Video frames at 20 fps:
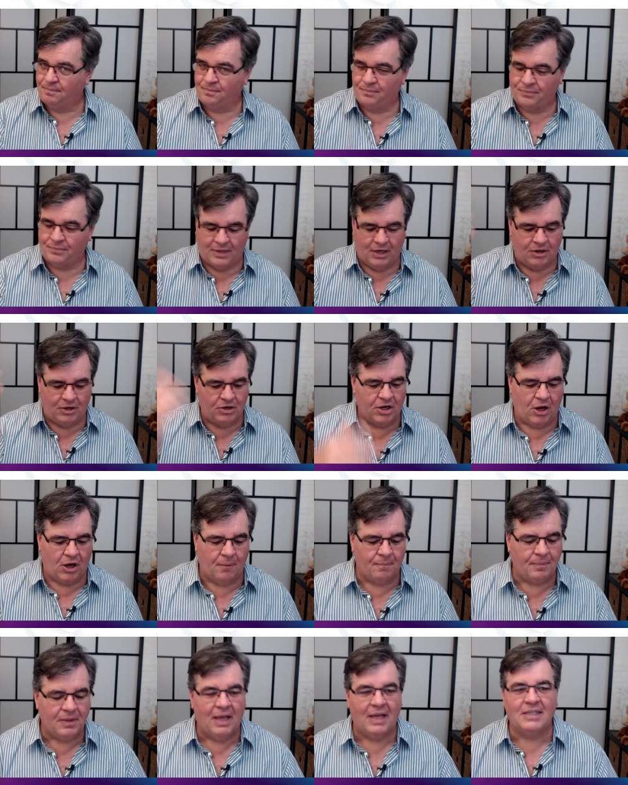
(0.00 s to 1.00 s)
there you
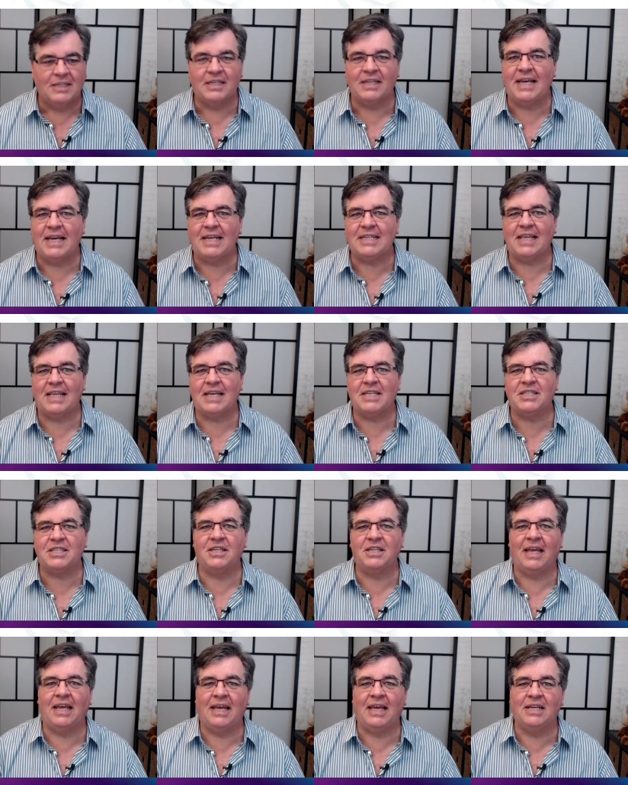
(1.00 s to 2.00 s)
go. Today's
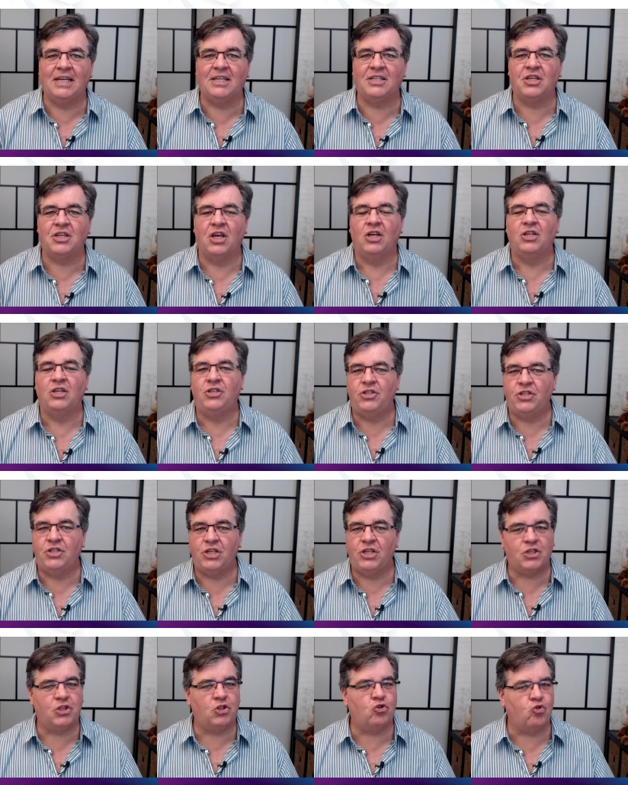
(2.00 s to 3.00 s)
lesson is
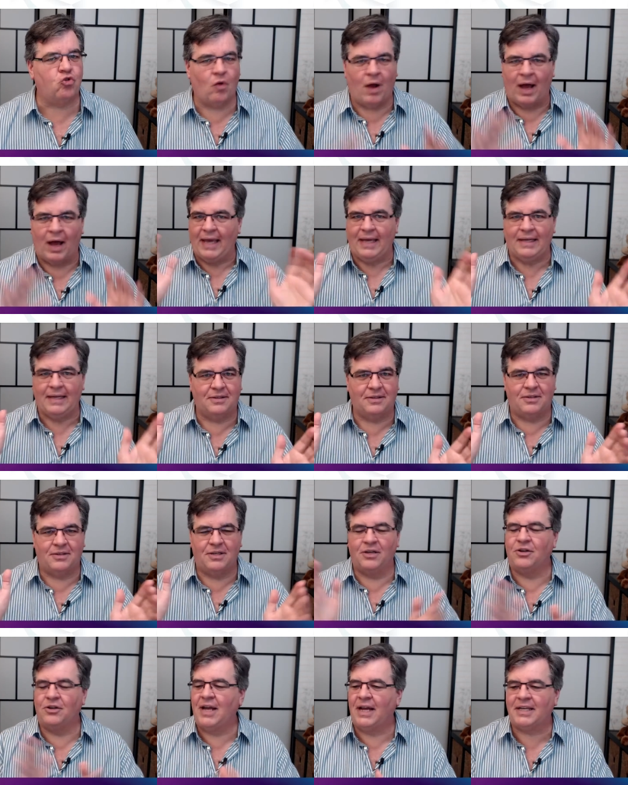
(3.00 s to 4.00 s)
just try it
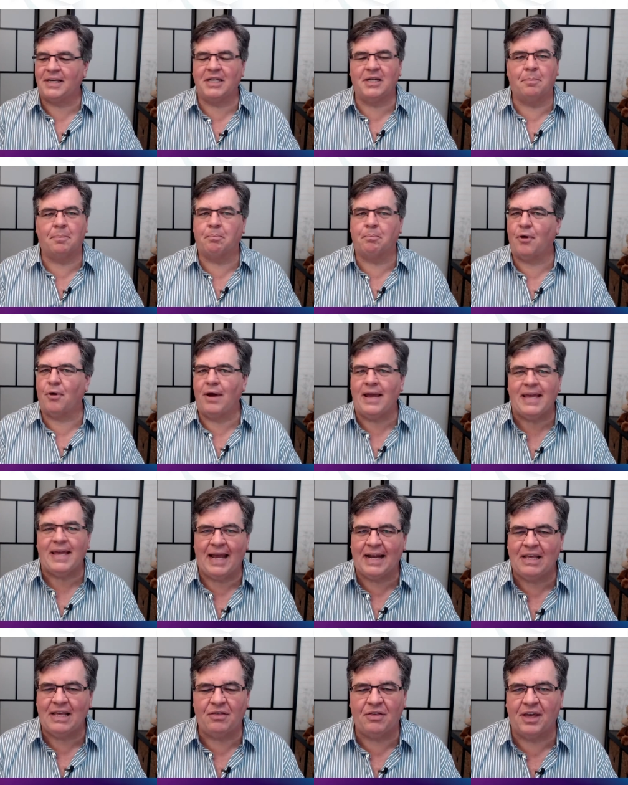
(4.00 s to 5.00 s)
you're not going to break
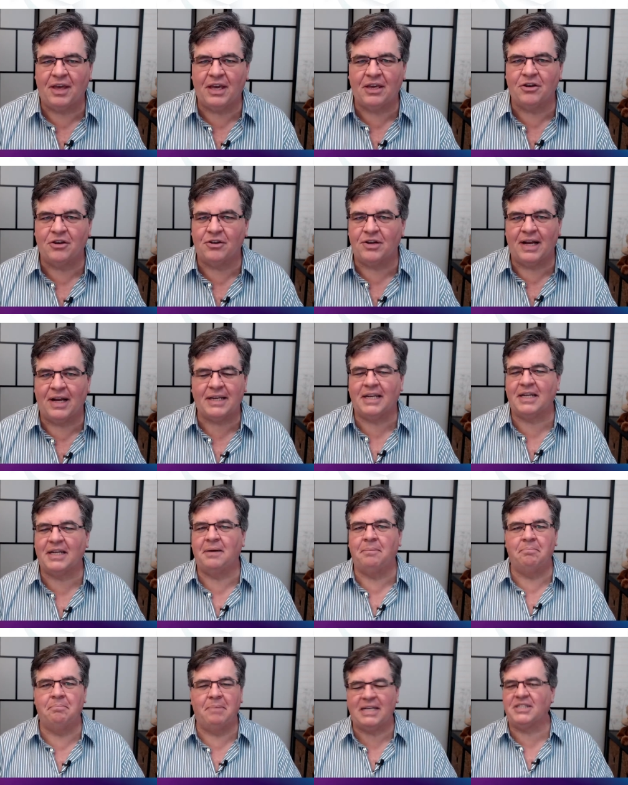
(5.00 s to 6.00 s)
anything. You're not going
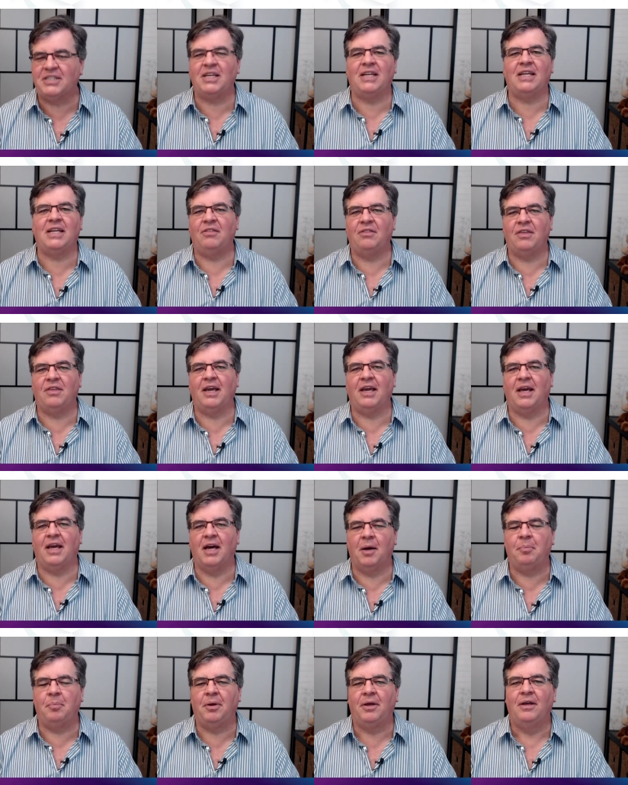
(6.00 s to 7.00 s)
to mess anything
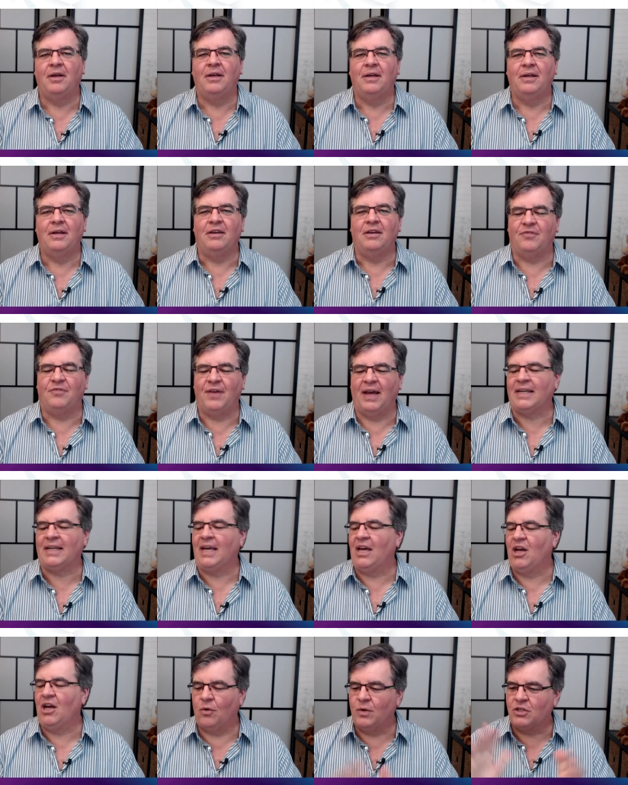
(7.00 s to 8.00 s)
up. In fact,
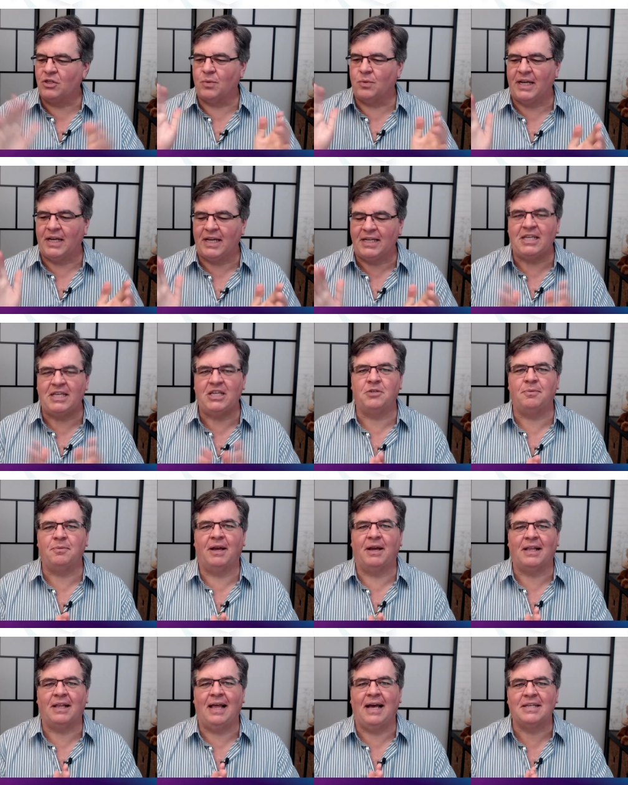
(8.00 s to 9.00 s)
I always, when I teach
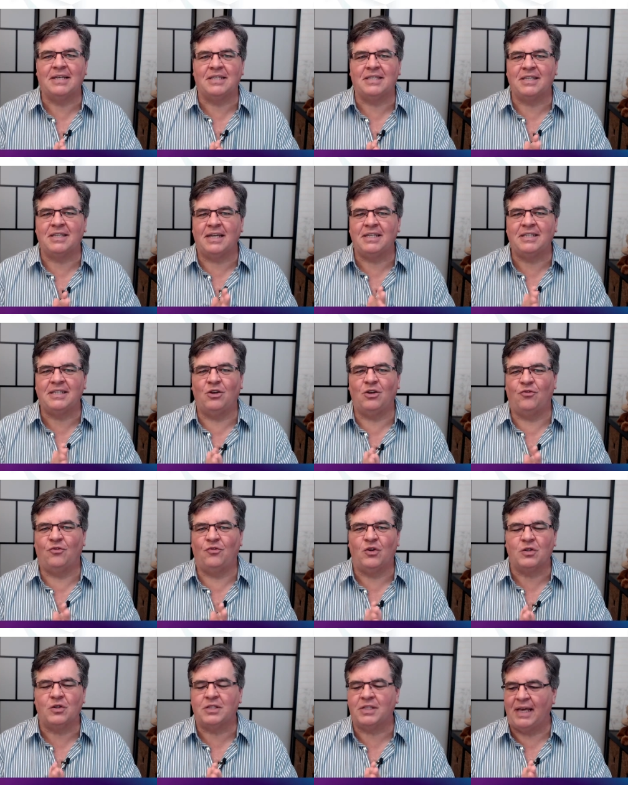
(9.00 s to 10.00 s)
my classes, I tell
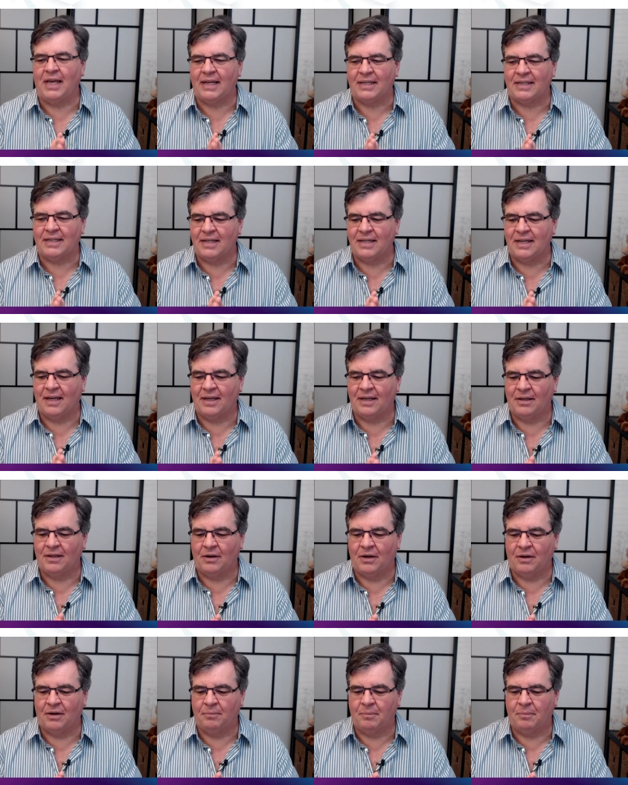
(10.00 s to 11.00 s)
folks that. I, uh,
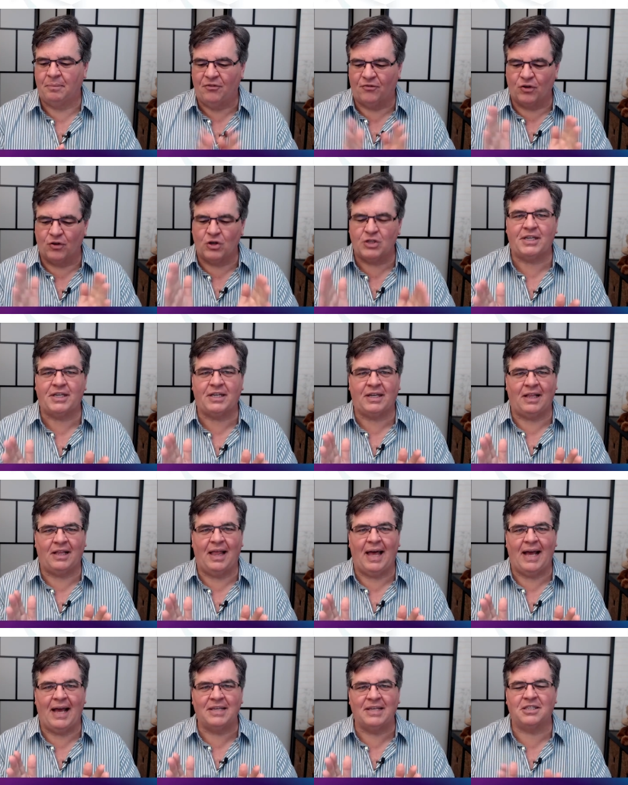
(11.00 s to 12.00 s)
uh, my first
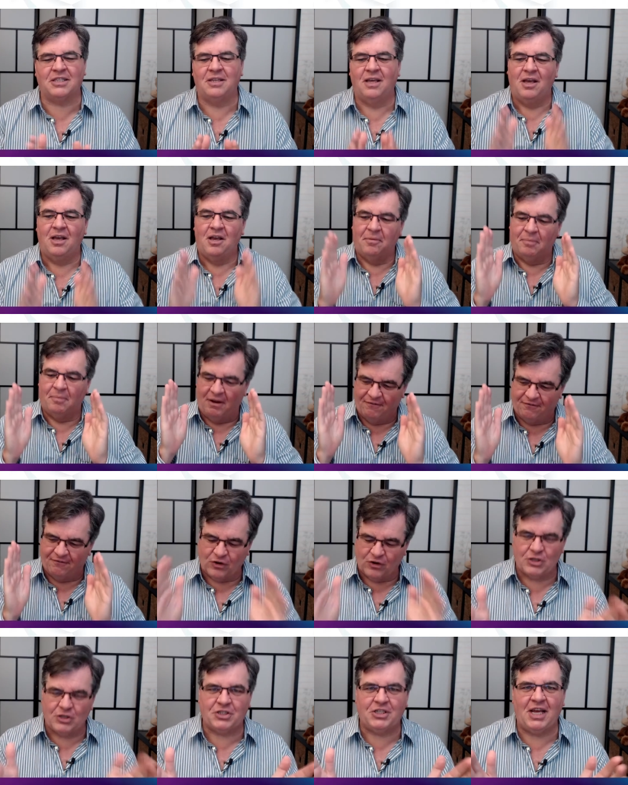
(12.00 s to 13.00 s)
class, my
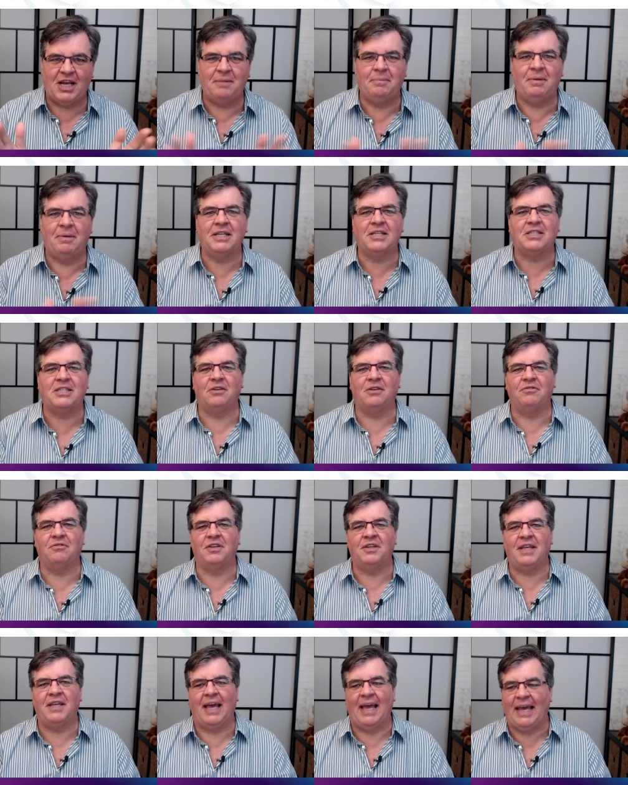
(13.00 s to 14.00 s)
first 10 minutes of
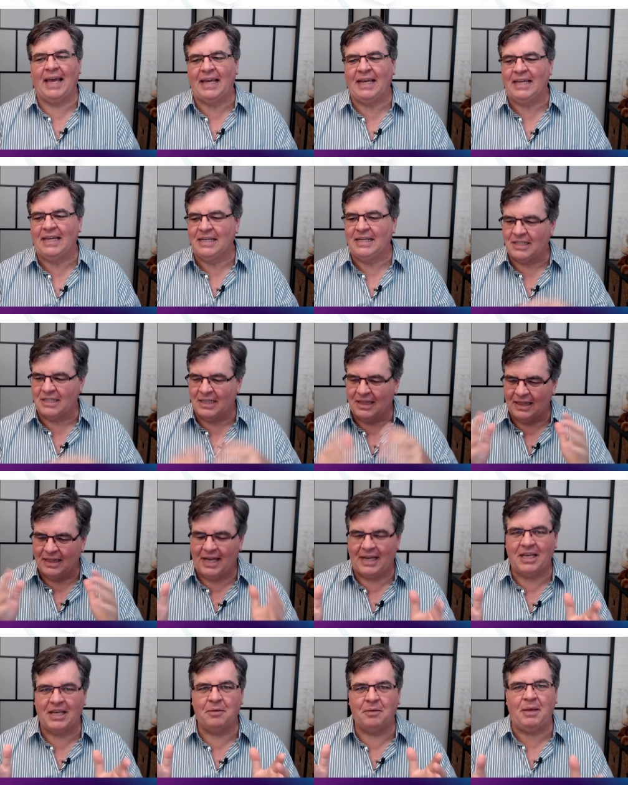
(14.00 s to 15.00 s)
the day is
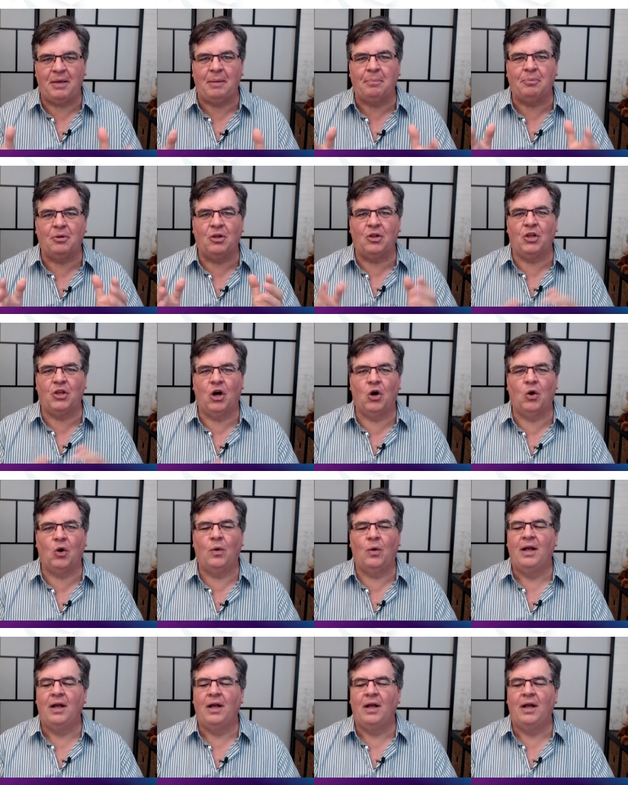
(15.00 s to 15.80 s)
letting people know